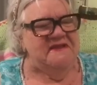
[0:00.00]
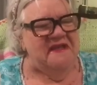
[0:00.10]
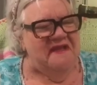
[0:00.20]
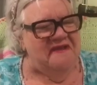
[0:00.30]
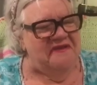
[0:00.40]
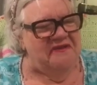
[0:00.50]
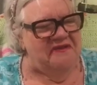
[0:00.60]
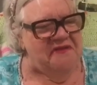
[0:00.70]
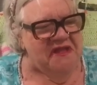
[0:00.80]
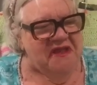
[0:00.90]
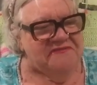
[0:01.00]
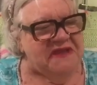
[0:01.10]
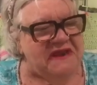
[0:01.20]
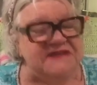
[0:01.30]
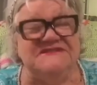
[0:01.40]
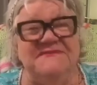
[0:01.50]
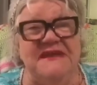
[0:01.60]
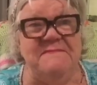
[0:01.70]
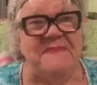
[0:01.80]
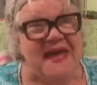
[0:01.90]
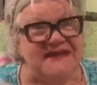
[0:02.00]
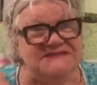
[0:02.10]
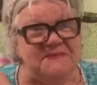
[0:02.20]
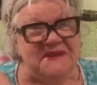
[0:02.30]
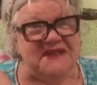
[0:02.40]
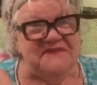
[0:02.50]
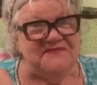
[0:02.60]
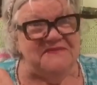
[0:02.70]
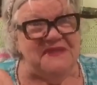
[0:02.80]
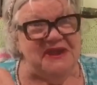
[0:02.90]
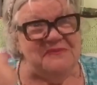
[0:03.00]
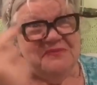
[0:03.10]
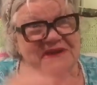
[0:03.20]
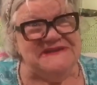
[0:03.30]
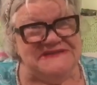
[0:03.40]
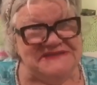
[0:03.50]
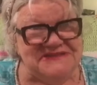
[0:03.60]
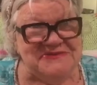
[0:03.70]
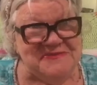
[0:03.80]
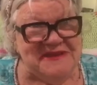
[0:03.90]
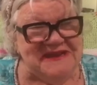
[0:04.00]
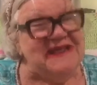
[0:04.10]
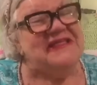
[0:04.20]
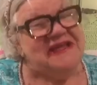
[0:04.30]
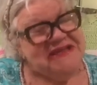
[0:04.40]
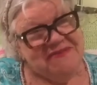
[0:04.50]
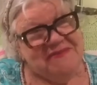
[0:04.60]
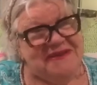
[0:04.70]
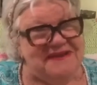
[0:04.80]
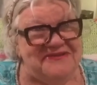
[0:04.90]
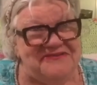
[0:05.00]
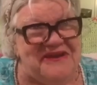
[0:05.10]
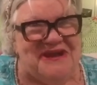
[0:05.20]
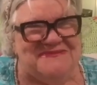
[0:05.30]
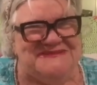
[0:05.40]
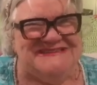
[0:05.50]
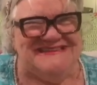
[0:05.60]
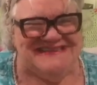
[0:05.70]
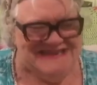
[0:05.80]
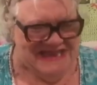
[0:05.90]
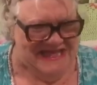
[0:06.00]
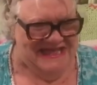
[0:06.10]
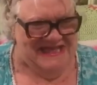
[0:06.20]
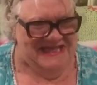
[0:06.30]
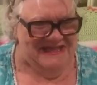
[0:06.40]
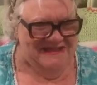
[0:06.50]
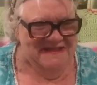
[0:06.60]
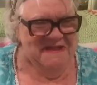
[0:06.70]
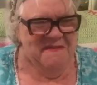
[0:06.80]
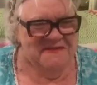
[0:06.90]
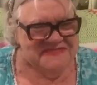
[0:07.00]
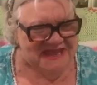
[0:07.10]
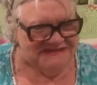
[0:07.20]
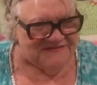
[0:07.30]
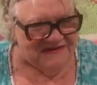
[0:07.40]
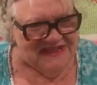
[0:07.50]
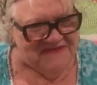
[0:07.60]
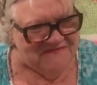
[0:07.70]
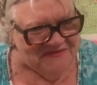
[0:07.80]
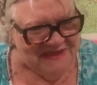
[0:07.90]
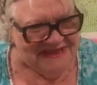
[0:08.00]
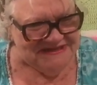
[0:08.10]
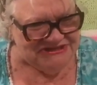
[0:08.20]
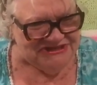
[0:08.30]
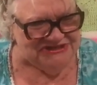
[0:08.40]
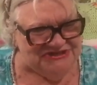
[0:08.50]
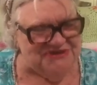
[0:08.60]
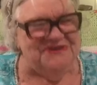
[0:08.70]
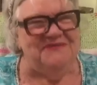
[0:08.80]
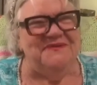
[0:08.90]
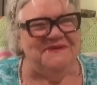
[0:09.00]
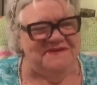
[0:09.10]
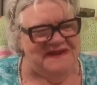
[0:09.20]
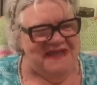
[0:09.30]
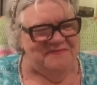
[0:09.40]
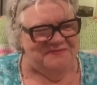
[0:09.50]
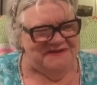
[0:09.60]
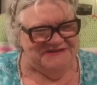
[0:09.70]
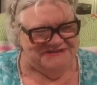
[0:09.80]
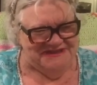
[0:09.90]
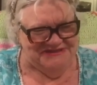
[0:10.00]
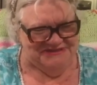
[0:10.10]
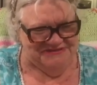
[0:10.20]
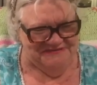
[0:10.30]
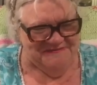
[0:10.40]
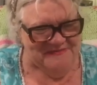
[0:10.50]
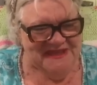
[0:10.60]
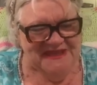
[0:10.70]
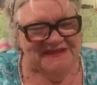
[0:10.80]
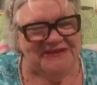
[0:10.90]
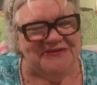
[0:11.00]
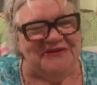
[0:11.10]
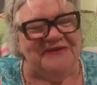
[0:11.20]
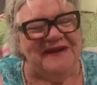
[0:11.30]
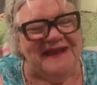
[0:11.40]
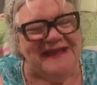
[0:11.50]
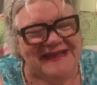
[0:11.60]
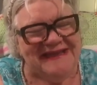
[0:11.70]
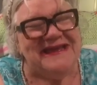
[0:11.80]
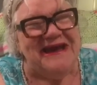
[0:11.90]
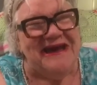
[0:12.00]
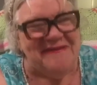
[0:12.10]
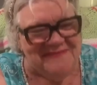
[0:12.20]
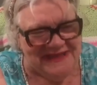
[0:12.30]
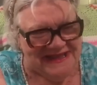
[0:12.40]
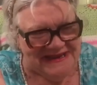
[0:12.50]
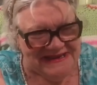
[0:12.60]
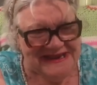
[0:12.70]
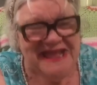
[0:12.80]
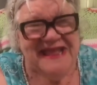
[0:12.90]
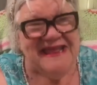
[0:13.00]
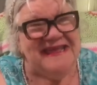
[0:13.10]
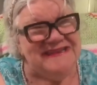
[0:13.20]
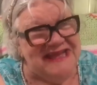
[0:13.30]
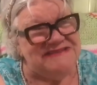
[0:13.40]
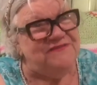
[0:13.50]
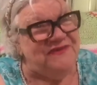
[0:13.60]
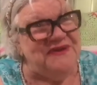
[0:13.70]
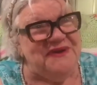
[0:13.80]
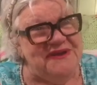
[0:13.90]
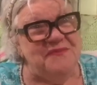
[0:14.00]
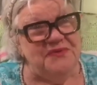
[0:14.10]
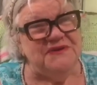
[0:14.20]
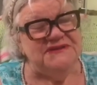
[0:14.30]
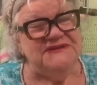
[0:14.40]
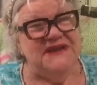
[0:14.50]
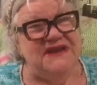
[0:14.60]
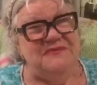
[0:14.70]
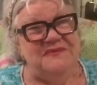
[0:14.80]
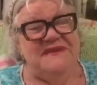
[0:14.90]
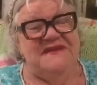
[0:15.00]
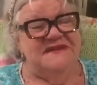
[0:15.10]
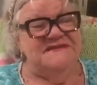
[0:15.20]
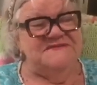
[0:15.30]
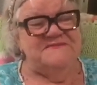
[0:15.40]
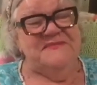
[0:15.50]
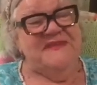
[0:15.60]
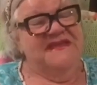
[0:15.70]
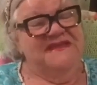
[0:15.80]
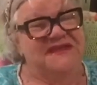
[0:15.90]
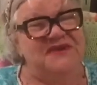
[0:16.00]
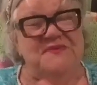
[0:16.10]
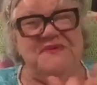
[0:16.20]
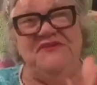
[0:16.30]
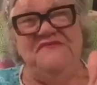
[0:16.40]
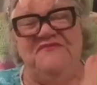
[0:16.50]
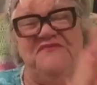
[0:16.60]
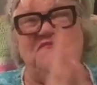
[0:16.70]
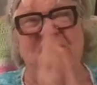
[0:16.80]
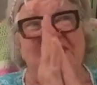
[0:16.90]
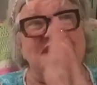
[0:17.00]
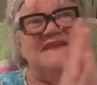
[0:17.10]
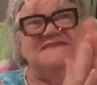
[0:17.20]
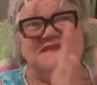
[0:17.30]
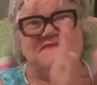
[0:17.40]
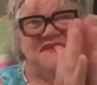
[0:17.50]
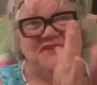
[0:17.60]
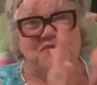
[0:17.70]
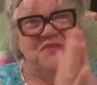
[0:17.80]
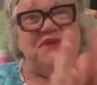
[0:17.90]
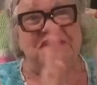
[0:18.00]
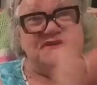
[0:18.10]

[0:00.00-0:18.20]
Oh, not unless somebody buys a bucket from there and brings it to me. Now, that could be another option. Thanks for the information, Joybird. I appreciate your, your comment. And that's very important to know because, you know, when you find out something you want to